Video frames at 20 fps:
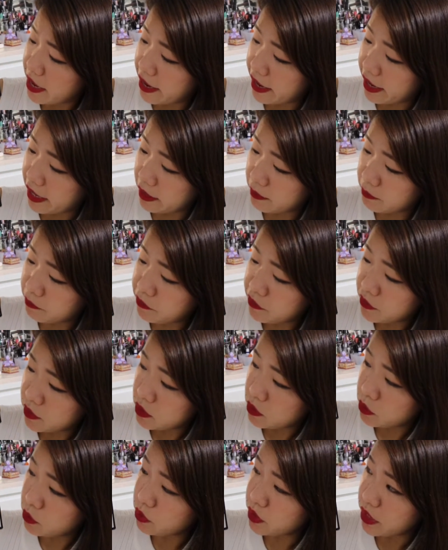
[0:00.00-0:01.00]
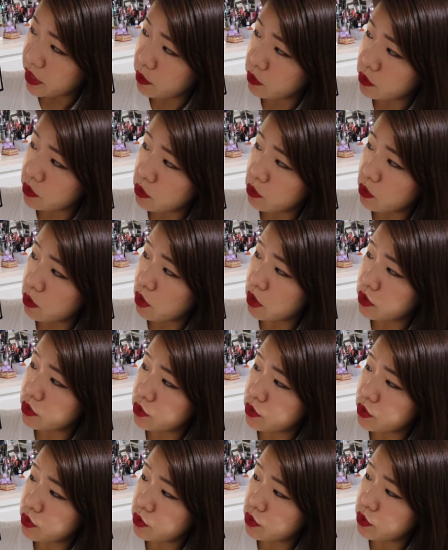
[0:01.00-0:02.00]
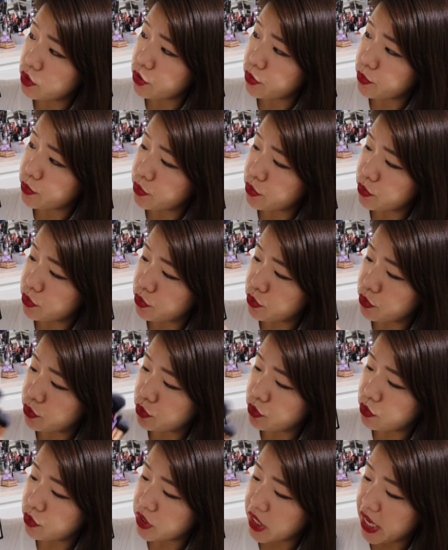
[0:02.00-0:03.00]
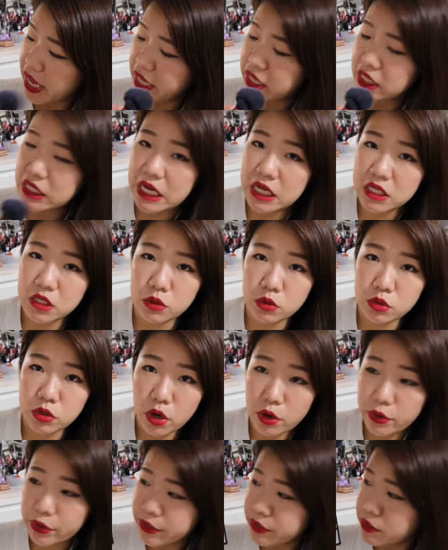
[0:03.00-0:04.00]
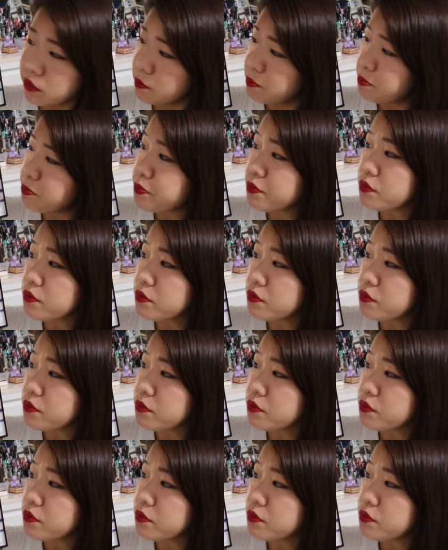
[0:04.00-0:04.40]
and you can also go on to YouTube to look at their tutorial.